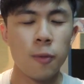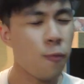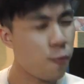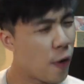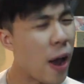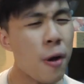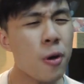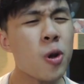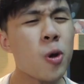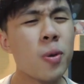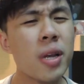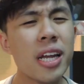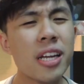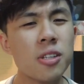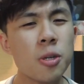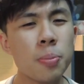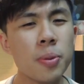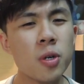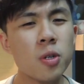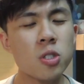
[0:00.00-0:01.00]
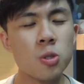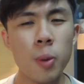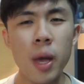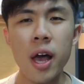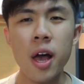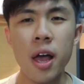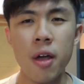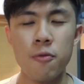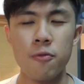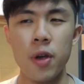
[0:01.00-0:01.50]
very relatable as
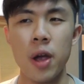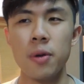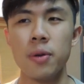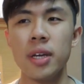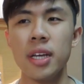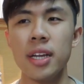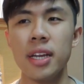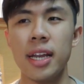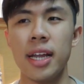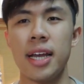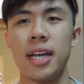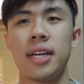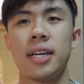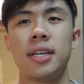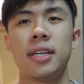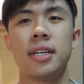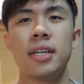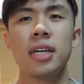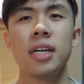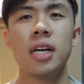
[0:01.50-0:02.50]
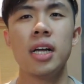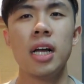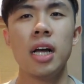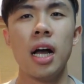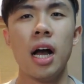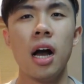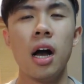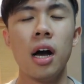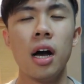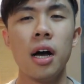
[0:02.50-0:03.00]
well, and very like
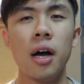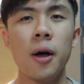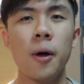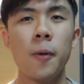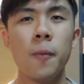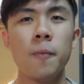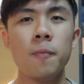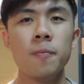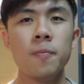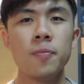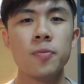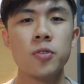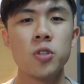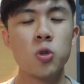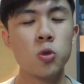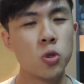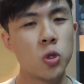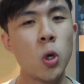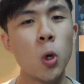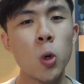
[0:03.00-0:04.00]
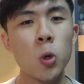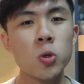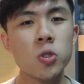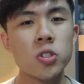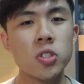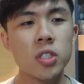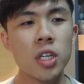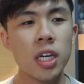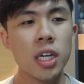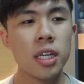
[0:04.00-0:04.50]
to
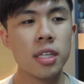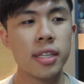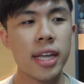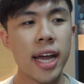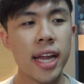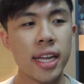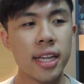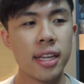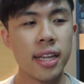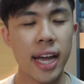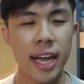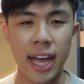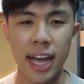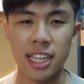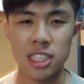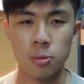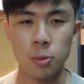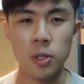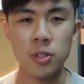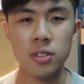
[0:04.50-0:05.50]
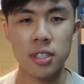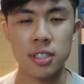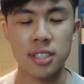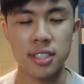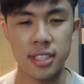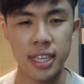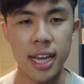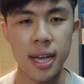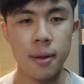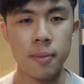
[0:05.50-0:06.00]
those that like experience the
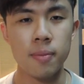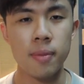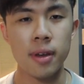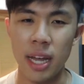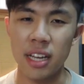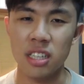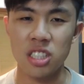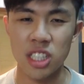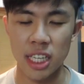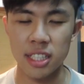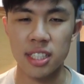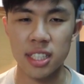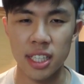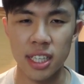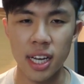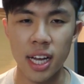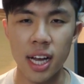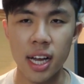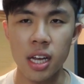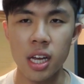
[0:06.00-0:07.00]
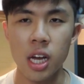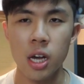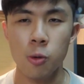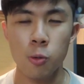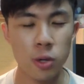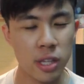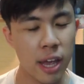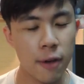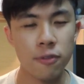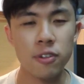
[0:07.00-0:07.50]
same like Jessica
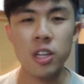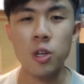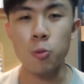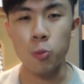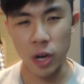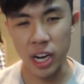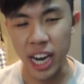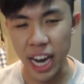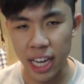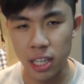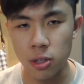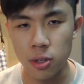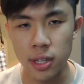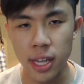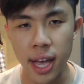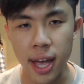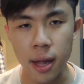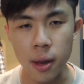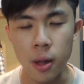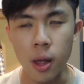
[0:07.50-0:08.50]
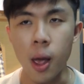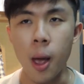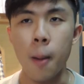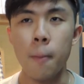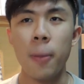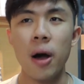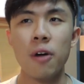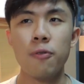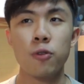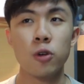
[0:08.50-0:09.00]
will definitely relate to that.
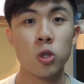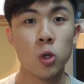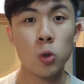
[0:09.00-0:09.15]
But